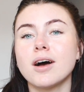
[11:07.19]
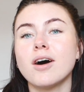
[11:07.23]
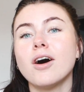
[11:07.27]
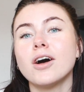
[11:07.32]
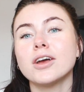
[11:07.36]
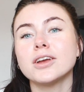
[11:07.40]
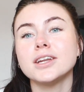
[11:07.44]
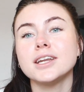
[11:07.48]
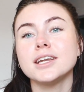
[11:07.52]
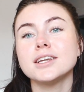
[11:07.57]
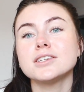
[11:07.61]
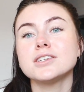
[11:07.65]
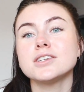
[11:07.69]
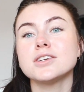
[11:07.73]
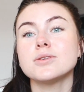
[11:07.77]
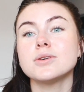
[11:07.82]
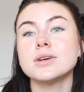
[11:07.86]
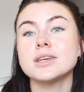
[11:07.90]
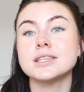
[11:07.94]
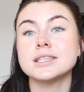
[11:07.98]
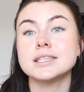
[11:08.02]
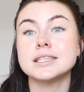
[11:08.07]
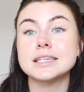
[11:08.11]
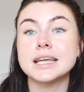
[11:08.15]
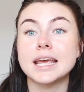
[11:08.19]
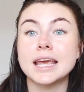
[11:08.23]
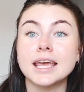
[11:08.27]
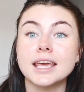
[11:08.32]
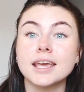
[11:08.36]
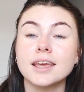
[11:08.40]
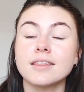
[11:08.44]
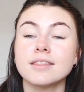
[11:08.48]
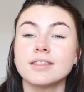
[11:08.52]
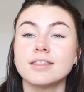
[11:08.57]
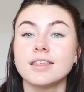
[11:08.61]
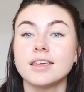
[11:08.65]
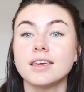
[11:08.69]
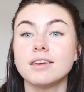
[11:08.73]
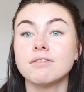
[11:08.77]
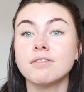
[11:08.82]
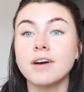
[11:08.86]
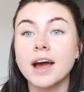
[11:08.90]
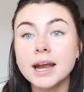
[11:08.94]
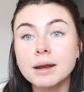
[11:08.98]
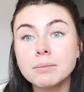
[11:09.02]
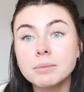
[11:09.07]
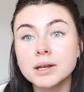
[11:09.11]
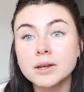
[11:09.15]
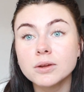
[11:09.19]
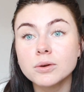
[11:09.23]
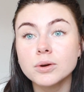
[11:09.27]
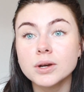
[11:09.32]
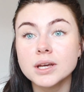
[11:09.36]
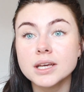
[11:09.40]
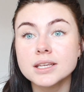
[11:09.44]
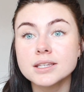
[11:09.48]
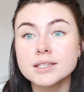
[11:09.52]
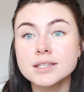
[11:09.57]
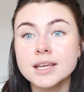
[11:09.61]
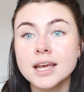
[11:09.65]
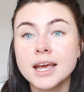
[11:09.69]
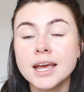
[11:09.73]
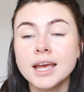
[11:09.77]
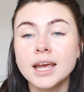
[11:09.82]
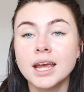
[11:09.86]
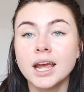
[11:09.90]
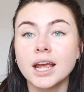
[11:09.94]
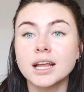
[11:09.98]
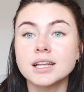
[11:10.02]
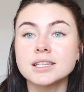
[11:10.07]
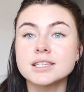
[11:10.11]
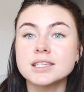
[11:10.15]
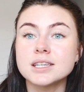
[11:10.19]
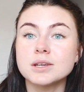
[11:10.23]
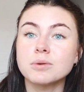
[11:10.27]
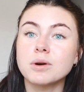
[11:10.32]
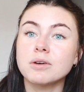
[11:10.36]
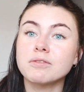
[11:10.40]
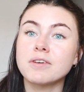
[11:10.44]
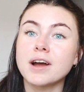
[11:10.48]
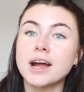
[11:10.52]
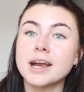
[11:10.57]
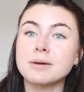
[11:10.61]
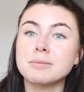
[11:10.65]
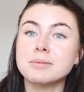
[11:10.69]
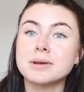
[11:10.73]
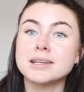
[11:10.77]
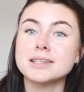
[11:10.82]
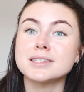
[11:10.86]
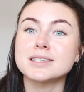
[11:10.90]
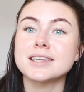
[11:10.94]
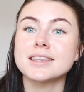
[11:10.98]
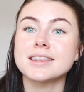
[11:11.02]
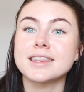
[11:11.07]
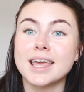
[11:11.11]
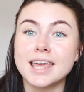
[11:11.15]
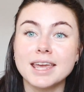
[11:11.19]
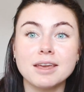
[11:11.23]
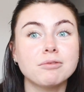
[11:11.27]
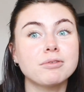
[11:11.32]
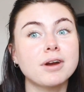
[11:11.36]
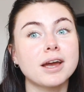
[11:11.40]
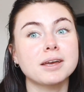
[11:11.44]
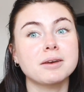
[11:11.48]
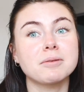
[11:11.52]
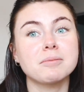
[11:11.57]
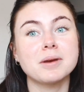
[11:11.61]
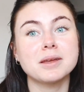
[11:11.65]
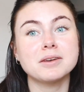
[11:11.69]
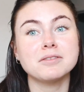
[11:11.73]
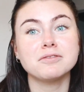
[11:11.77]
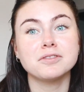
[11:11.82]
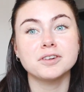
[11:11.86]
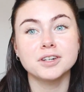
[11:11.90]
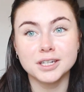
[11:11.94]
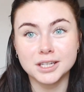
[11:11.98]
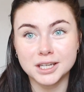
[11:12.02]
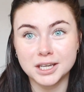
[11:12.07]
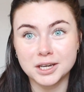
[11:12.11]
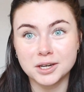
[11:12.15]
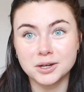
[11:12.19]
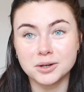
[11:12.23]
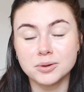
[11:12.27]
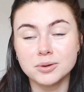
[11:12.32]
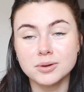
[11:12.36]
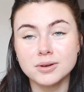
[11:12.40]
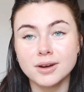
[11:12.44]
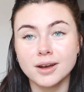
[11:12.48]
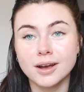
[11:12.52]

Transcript: All you need to do is take the vitamin quiz and see what vitamins they recommend for you.